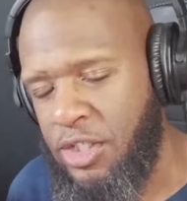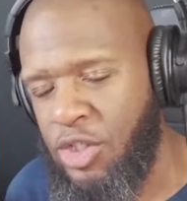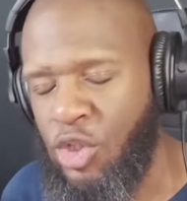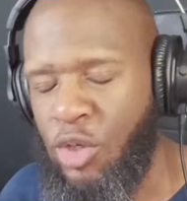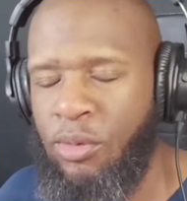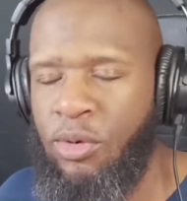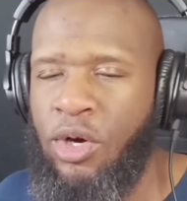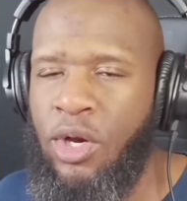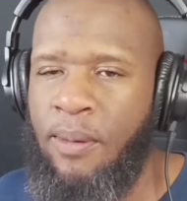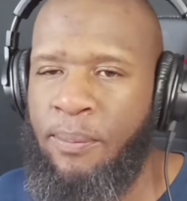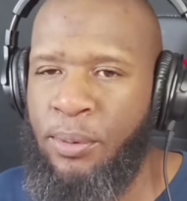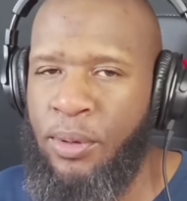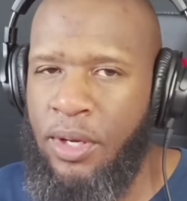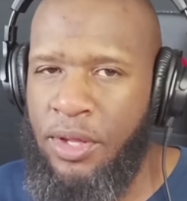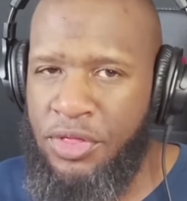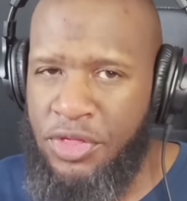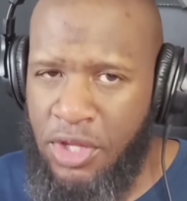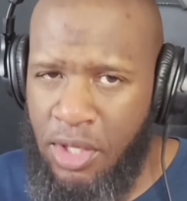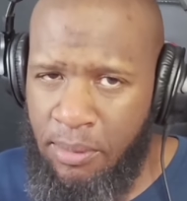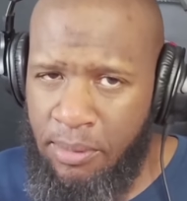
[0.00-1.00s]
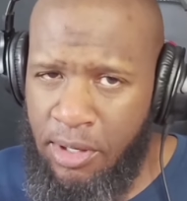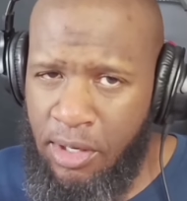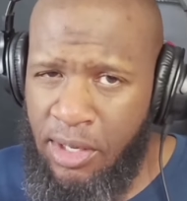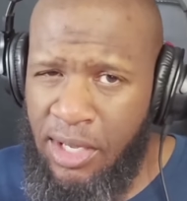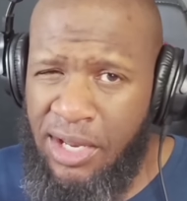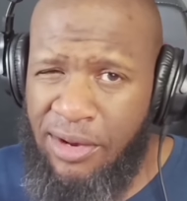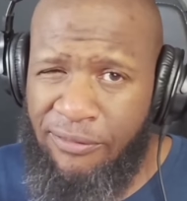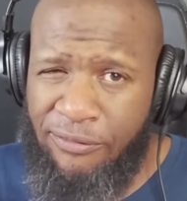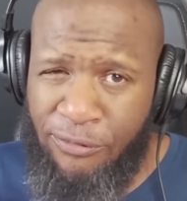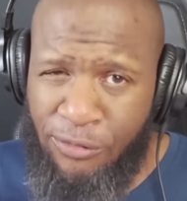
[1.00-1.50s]
So I'm gonna put a thumbnail
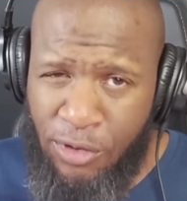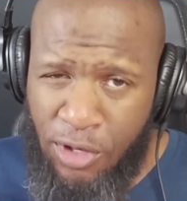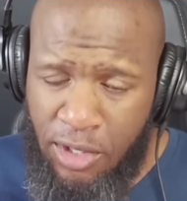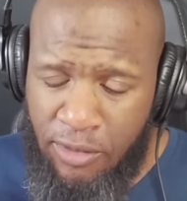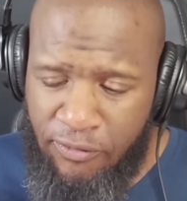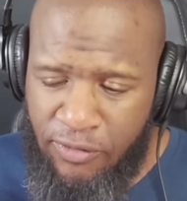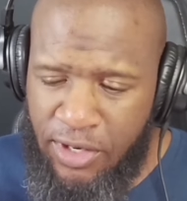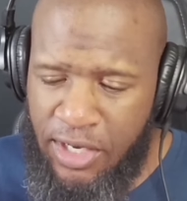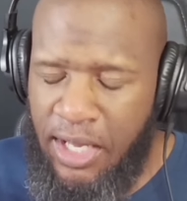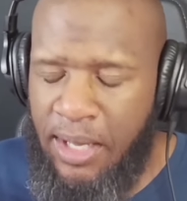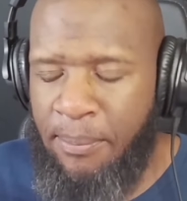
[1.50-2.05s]
in front of it